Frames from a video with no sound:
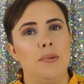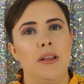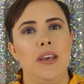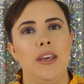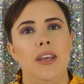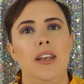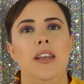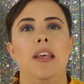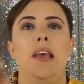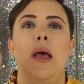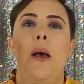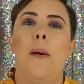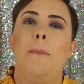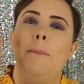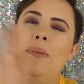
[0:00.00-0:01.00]
blend,
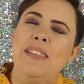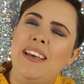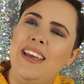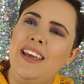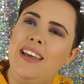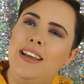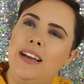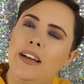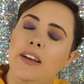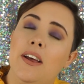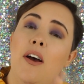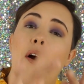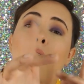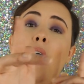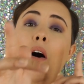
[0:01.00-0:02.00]
blend,